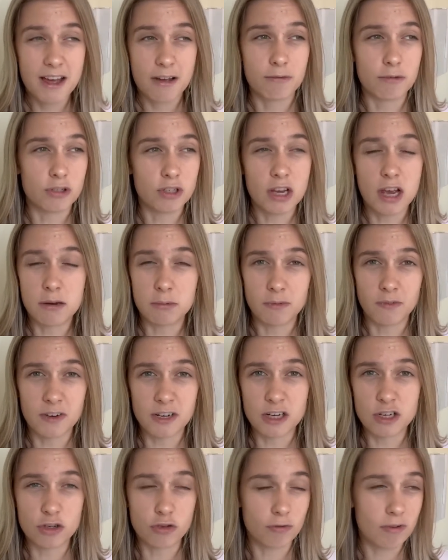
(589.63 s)
returned with an
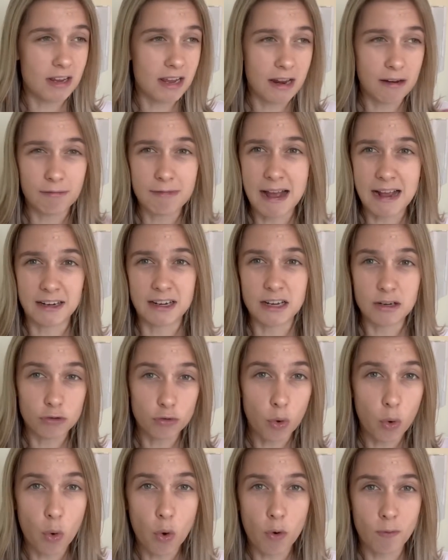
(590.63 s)
injury, and Rangnick
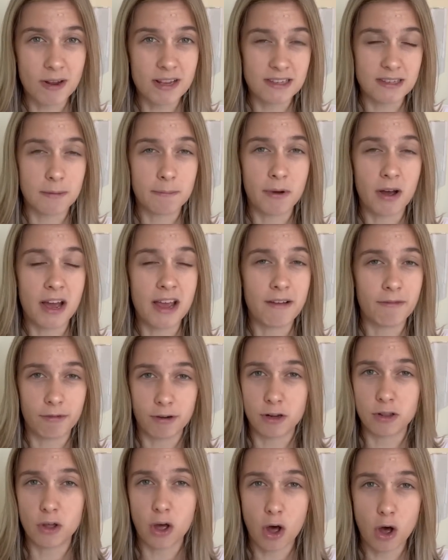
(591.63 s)
tore into Bailly in
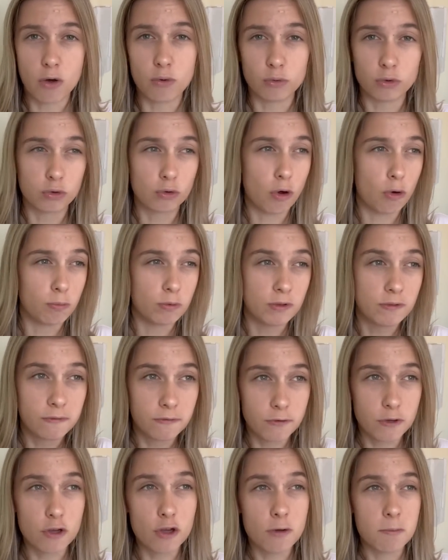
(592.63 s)
front of the whole squad, was
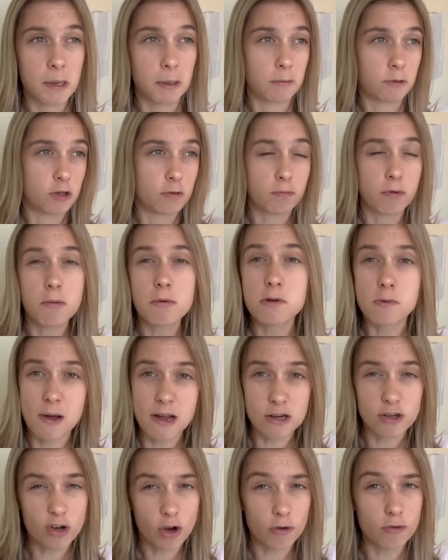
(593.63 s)
fuming, which is probably
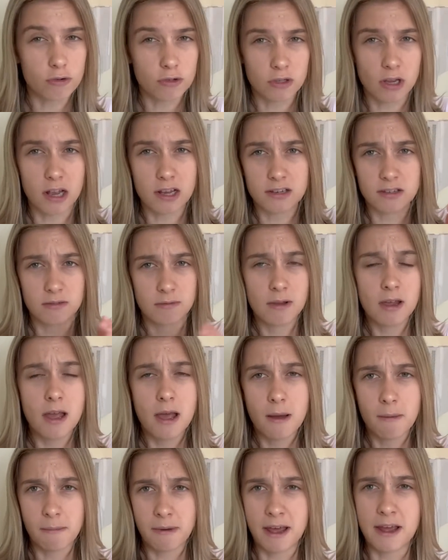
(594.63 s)
why Jones started
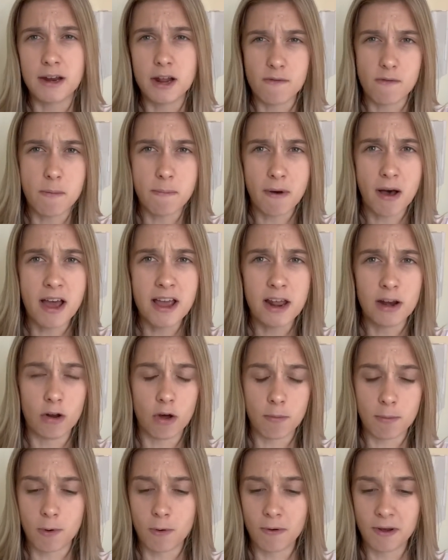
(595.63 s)
playing over Bailly a
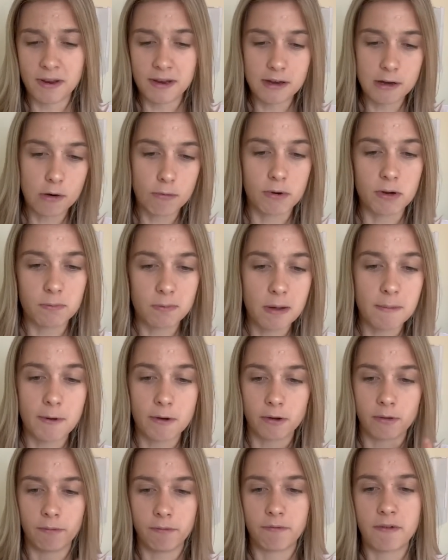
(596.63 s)
lot more, and Laurie Whitwell
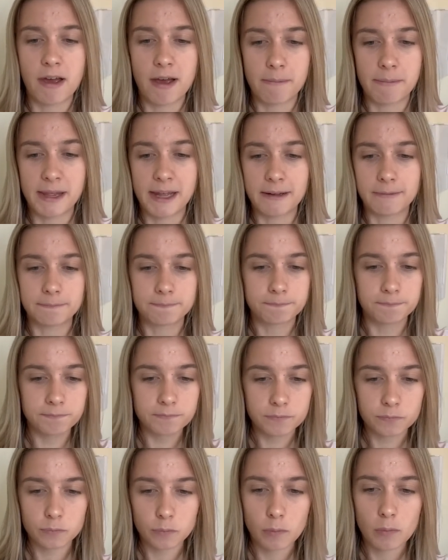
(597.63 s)
confirmed that.
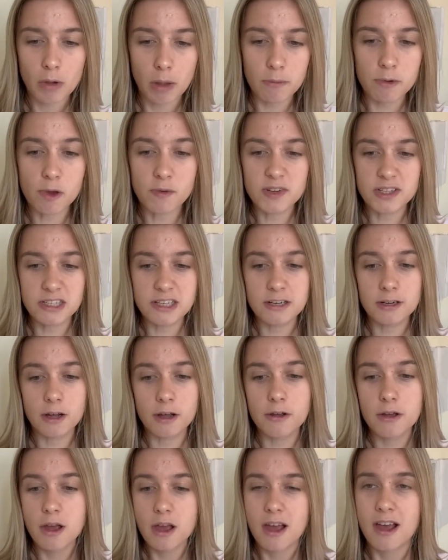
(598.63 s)
We obviously
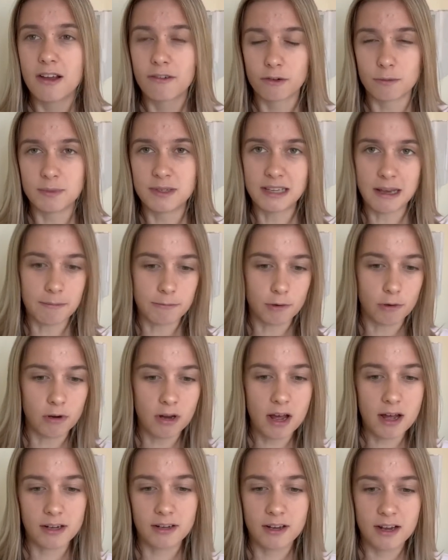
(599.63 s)
know from Samuel
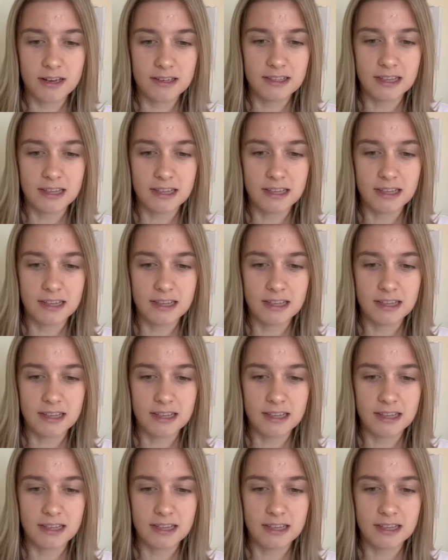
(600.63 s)
Lutkus